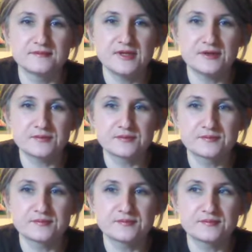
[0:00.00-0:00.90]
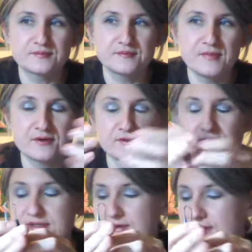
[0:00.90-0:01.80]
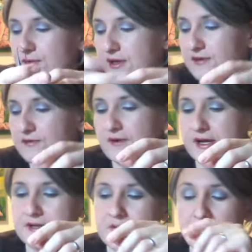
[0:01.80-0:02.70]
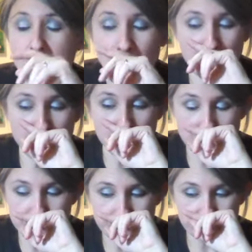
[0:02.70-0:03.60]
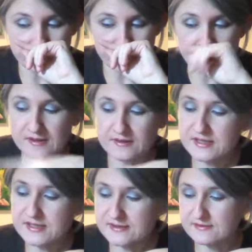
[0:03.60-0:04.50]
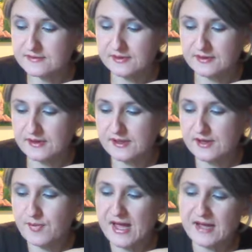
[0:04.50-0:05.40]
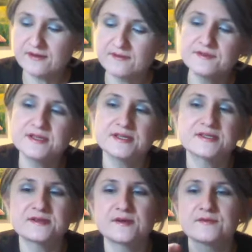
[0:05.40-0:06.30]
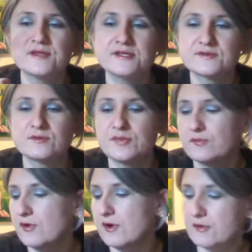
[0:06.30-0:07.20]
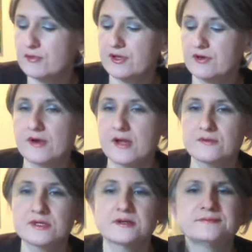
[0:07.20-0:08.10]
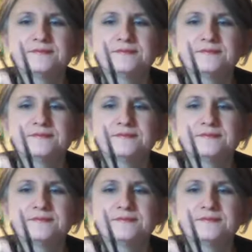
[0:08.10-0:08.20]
you know, metal, so they worked fine. Again, a pack of these will be probably around,